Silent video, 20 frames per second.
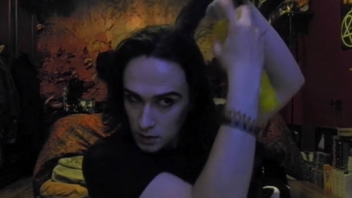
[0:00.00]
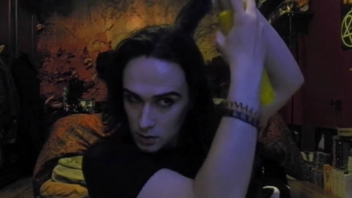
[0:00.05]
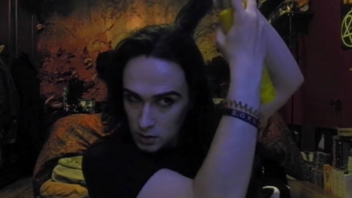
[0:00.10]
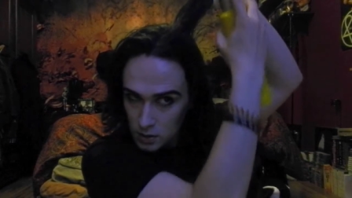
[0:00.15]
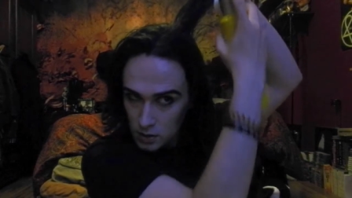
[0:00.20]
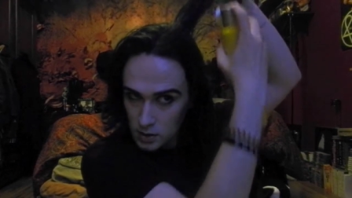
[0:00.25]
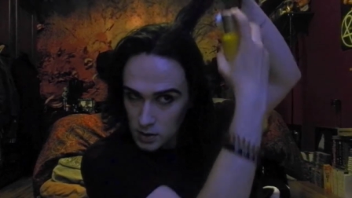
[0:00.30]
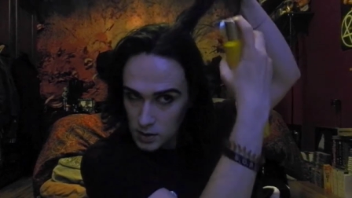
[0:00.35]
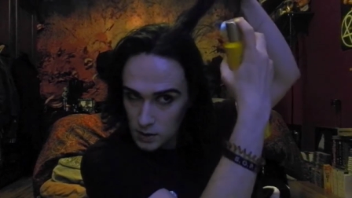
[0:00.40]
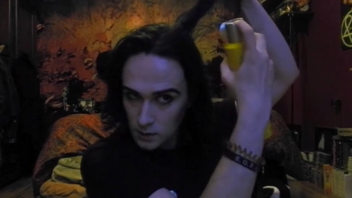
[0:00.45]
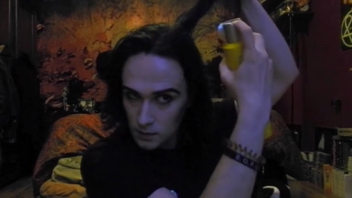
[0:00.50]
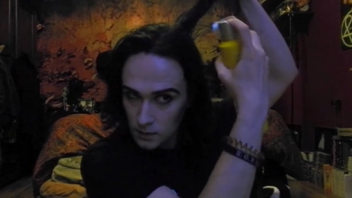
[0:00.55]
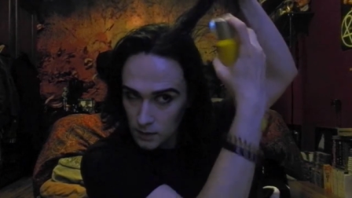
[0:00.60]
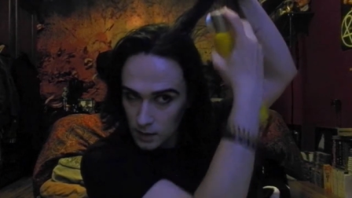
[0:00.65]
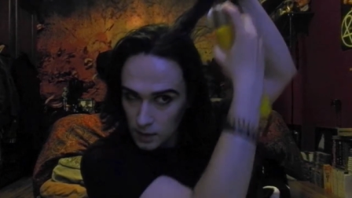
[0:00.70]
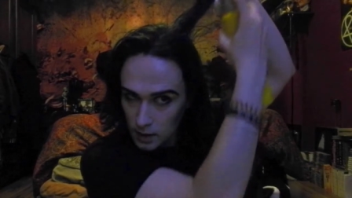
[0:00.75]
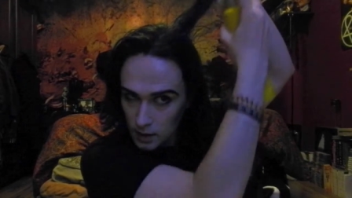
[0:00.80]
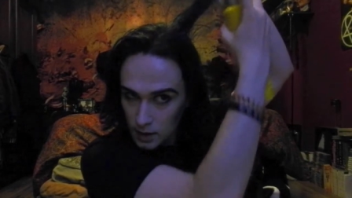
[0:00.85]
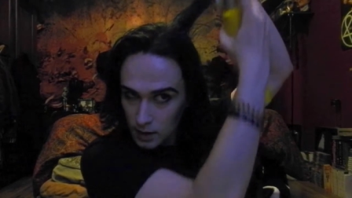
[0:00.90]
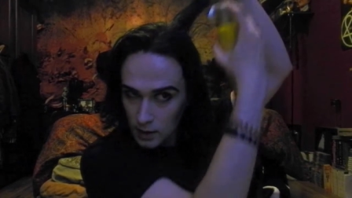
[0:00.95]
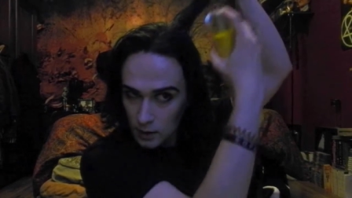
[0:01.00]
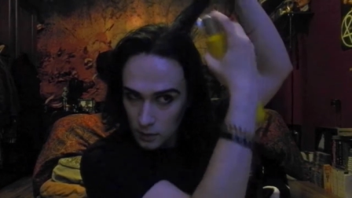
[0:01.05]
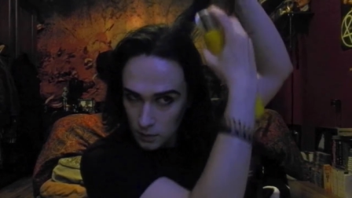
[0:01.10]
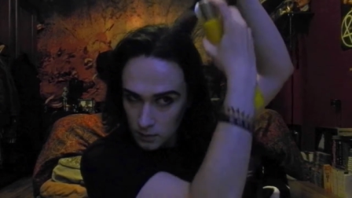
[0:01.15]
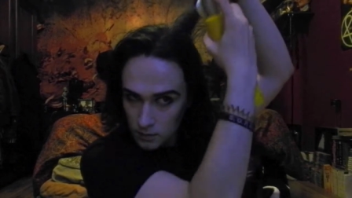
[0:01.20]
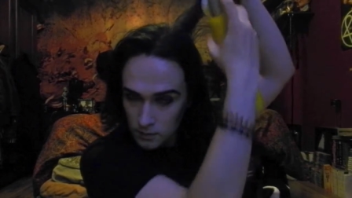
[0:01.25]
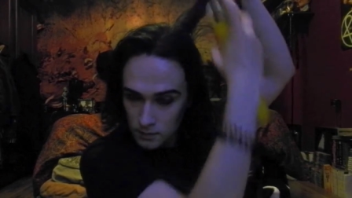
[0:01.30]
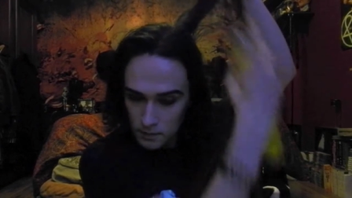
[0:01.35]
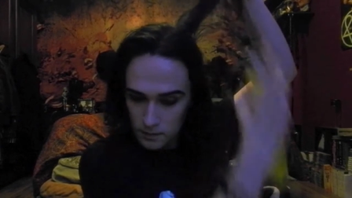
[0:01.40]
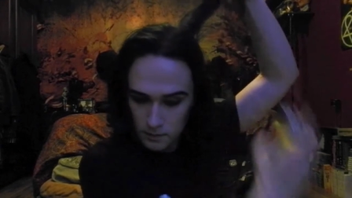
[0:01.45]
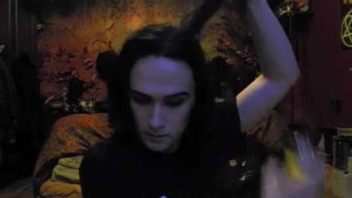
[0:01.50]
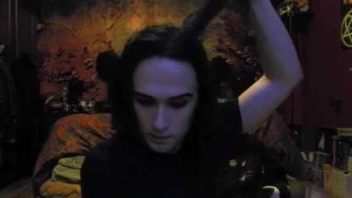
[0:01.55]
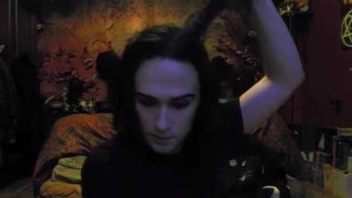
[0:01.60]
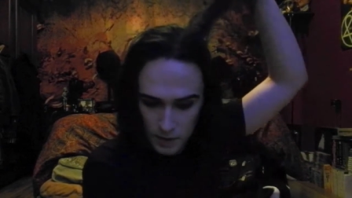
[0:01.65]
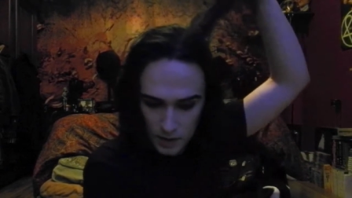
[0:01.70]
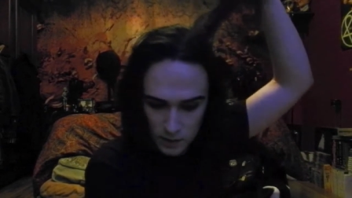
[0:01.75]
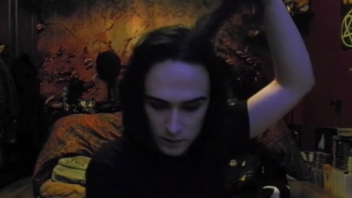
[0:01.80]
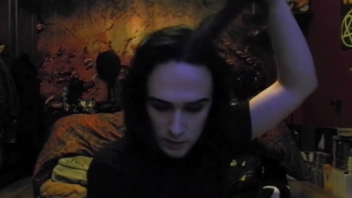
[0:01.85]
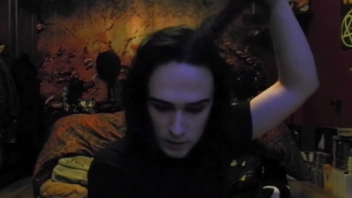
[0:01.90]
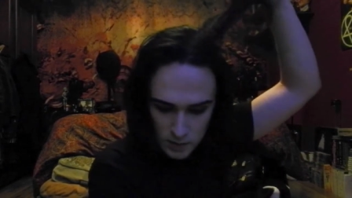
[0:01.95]
you do a little
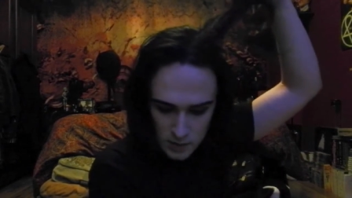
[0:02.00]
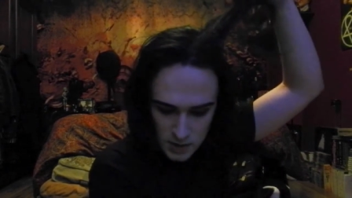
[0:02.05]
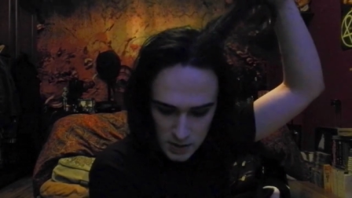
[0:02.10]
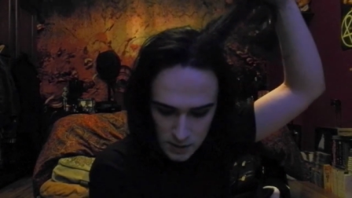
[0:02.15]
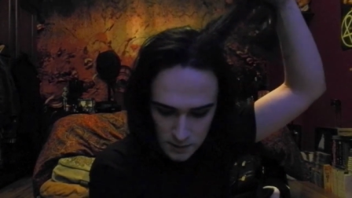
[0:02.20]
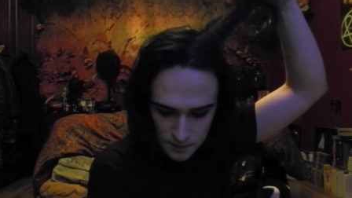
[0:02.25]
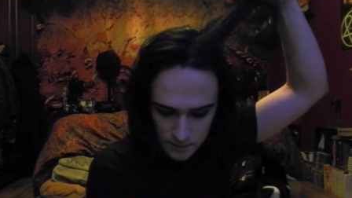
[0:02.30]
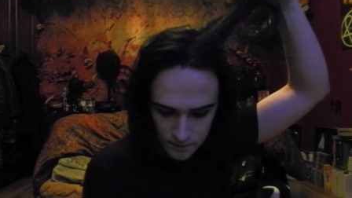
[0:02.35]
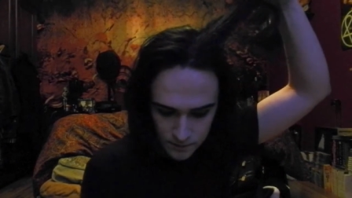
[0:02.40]
by the roots,